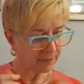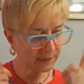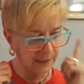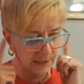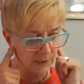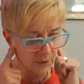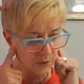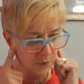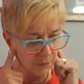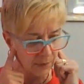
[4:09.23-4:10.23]
I have his
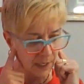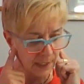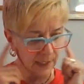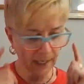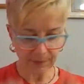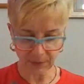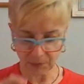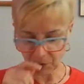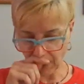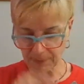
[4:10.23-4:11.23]
ears already. I have
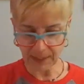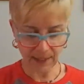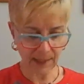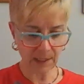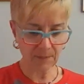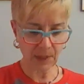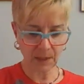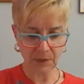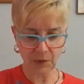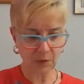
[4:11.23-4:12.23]
some stripes. I think I'm
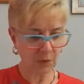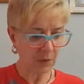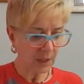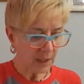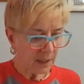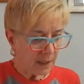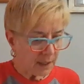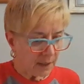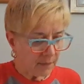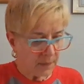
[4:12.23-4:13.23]
going to
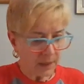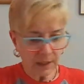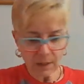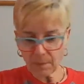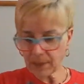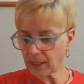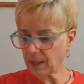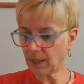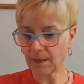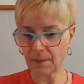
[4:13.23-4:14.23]
give him a little
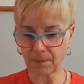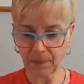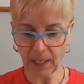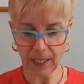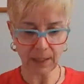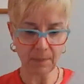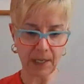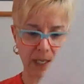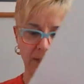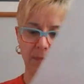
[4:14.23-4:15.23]
bit at the
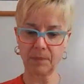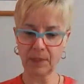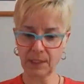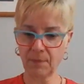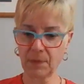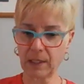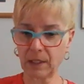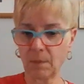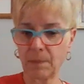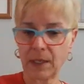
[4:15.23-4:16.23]
bottom. I'm going to give him a
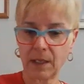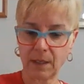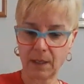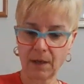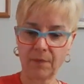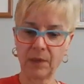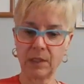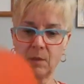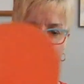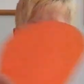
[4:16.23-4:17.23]
little bit of a
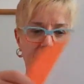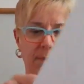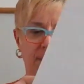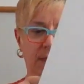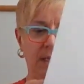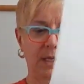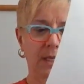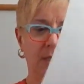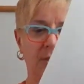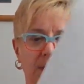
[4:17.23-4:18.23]
little white,
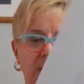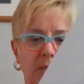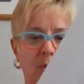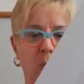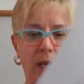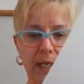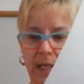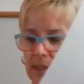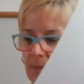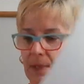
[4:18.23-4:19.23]
just a little white
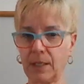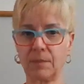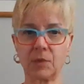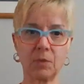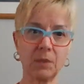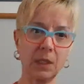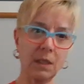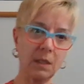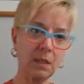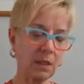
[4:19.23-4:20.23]
at the bottom. So I'm going
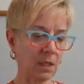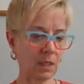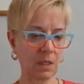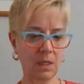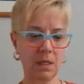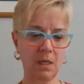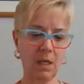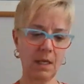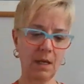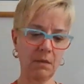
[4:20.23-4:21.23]
to
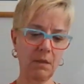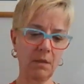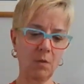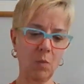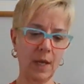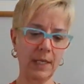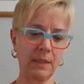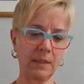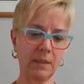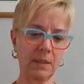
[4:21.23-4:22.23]
cut out a little
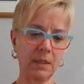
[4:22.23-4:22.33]
white.